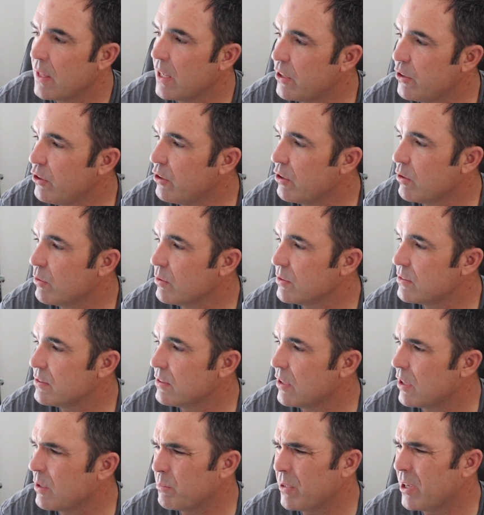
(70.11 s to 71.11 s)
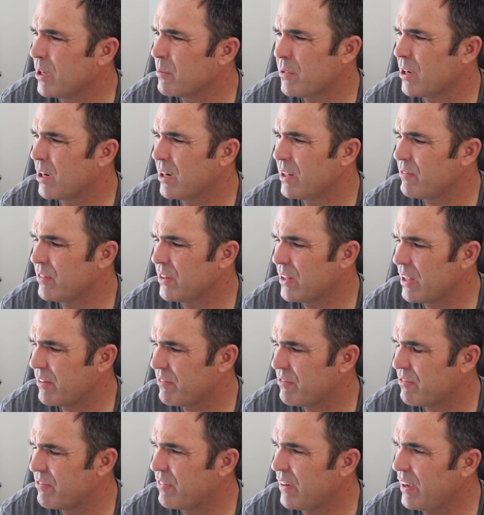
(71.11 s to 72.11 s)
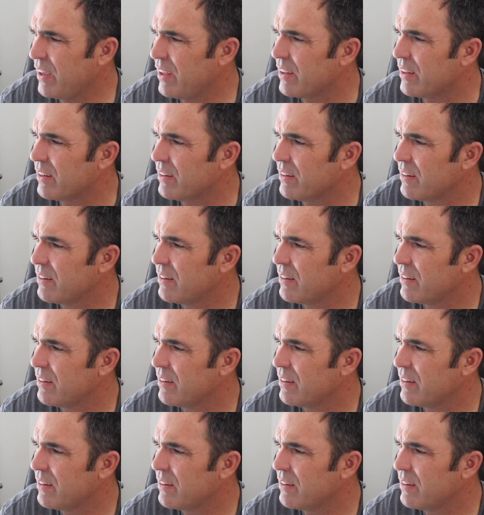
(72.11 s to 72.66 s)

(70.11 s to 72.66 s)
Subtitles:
And you know it's not me. I'm not even that fat.